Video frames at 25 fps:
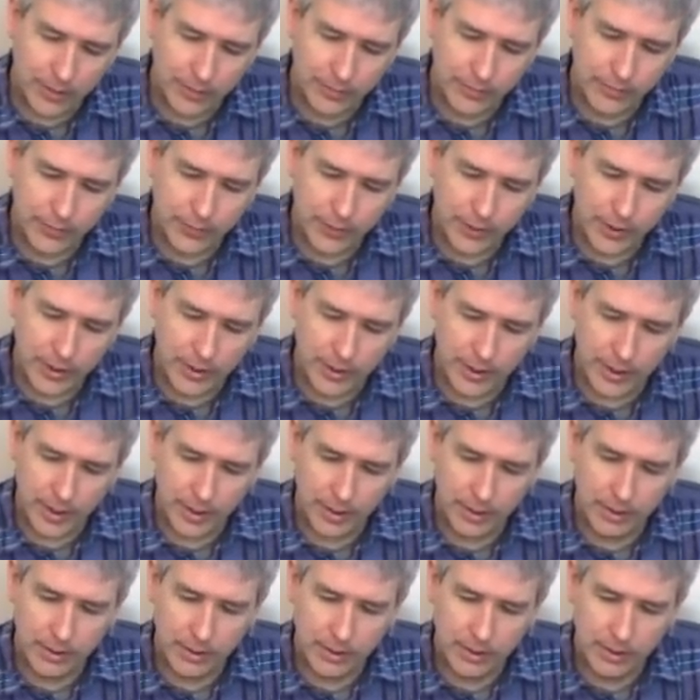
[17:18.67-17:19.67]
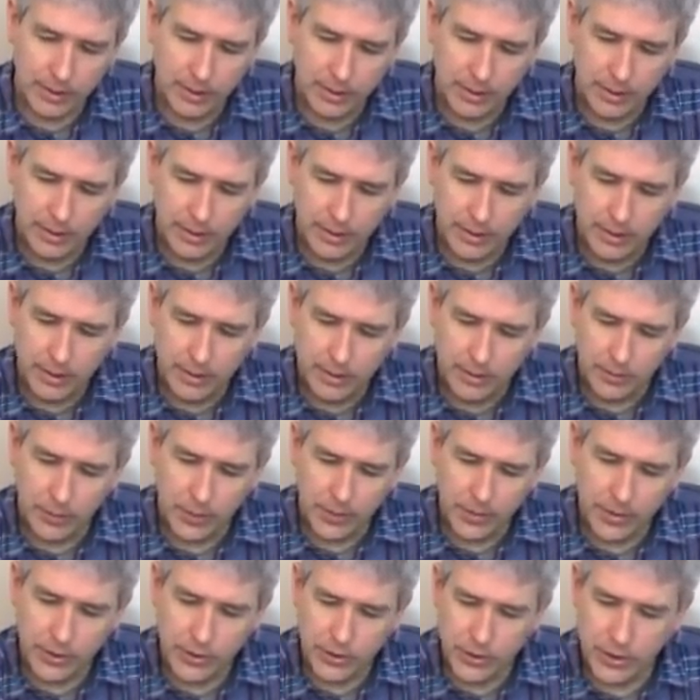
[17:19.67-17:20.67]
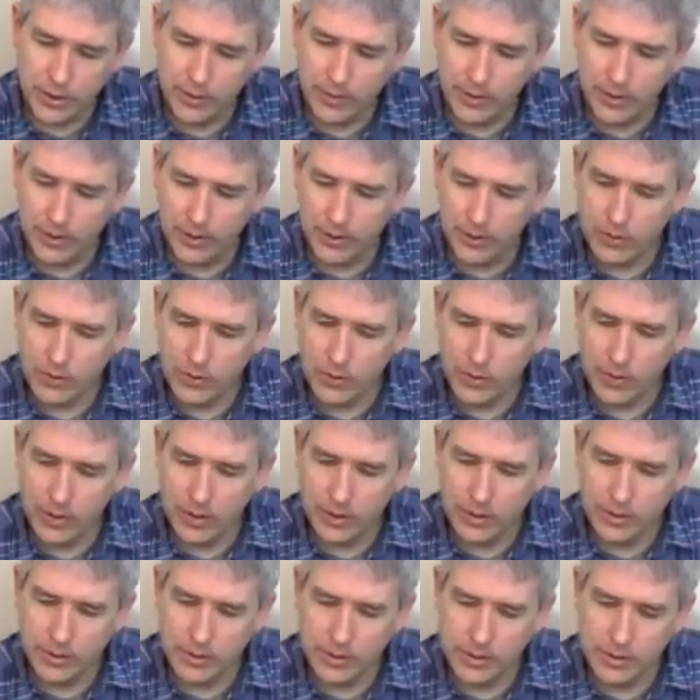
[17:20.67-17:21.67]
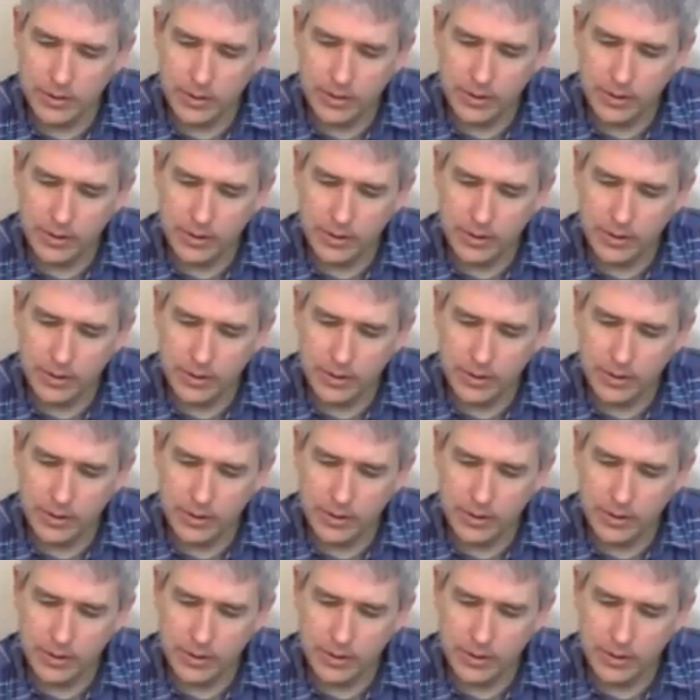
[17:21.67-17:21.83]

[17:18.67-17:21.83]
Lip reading: freely with the generator coils.